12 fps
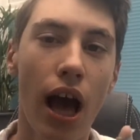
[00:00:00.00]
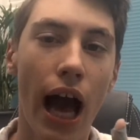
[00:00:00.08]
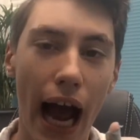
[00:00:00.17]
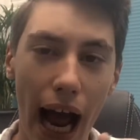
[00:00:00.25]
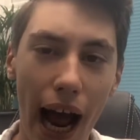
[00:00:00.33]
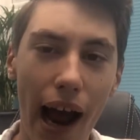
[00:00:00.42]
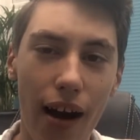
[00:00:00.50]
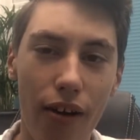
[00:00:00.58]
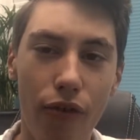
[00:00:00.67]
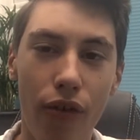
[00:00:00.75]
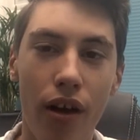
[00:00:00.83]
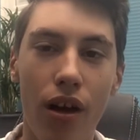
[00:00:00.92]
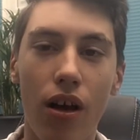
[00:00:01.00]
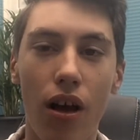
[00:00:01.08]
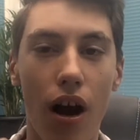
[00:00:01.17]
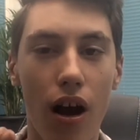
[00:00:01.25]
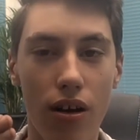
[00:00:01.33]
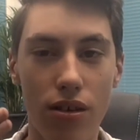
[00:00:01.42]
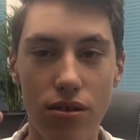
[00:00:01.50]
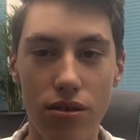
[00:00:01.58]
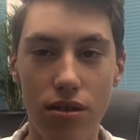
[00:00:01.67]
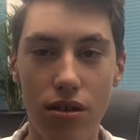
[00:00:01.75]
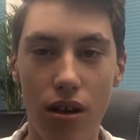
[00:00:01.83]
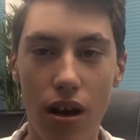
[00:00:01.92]
have
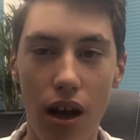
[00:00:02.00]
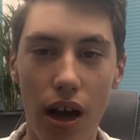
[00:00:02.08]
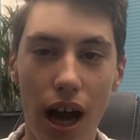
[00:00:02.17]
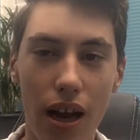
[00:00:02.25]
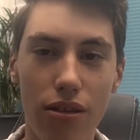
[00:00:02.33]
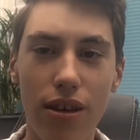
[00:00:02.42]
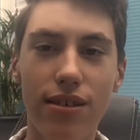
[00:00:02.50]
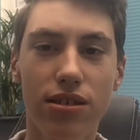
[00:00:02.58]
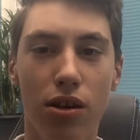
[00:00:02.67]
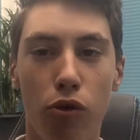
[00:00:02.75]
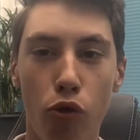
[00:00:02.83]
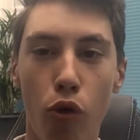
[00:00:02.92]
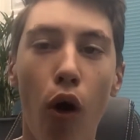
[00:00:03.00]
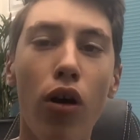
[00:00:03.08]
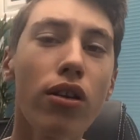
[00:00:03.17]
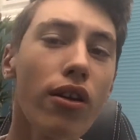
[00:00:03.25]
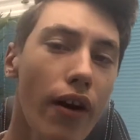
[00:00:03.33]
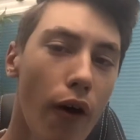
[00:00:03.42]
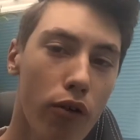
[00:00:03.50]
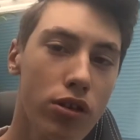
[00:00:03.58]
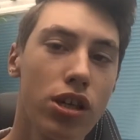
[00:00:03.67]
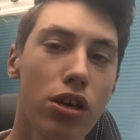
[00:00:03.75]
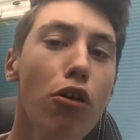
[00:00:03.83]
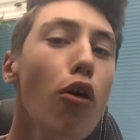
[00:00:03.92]
at least one or
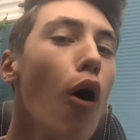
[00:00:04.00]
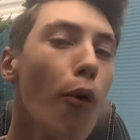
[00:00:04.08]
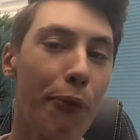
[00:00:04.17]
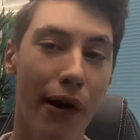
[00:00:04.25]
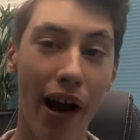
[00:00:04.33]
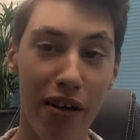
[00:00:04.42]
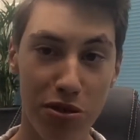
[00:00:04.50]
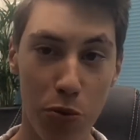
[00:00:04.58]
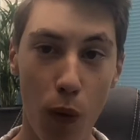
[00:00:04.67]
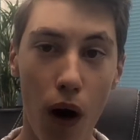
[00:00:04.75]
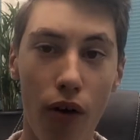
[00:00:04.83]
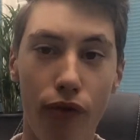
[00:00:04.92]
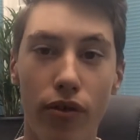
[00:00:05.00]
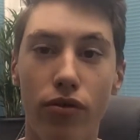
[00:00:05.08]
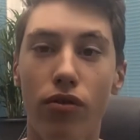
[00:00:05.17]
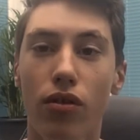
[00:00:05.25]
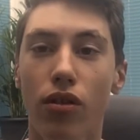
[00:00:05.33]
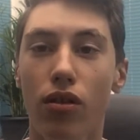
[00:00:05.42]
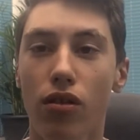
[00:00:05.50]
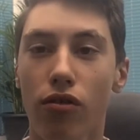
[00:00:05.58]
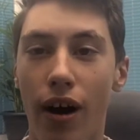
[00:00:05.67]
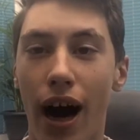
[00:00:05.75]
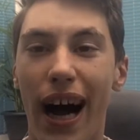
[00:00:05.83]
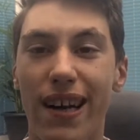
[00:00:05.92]
two or perhaps more than
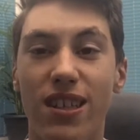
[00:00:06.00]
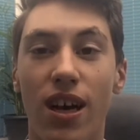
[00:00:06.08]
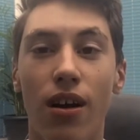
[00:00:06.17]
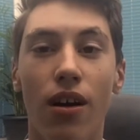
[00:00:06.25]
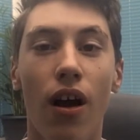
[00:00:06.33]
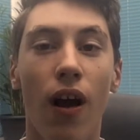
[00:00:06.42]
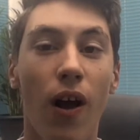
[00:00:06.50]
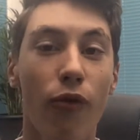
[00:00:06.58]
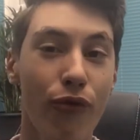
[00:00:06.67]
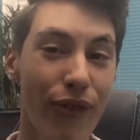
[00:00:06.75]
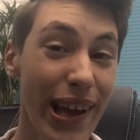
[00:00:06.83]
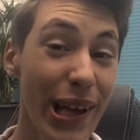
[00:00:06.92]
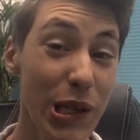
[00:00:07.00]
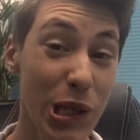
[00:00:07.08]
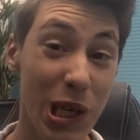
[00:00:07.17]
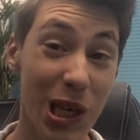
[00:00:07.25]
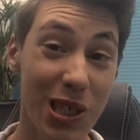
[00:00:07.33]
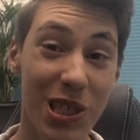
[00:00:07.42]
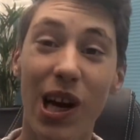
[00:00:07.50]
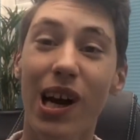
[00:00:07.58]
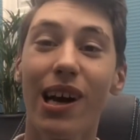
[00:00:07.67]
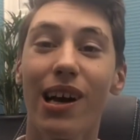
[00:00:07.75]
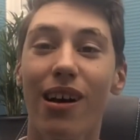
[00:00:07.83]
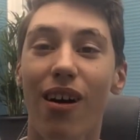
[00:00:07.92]
that features.
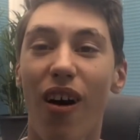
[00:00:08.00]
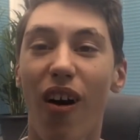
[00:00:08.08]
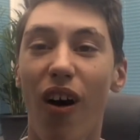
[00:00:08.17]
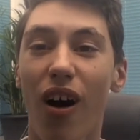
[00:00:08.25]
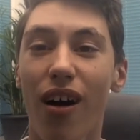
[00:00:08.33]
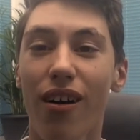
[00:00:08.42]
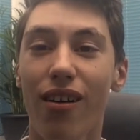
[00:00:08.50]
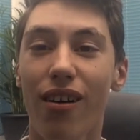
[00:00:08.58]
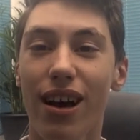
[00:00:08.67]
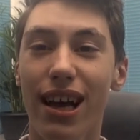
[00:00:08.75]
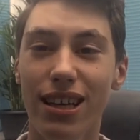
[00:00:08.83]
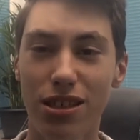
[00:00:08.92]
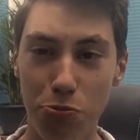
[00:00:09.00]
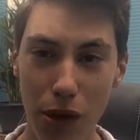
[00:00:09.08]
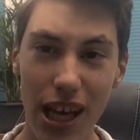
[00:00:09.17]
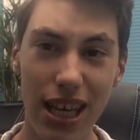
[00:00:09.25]
It's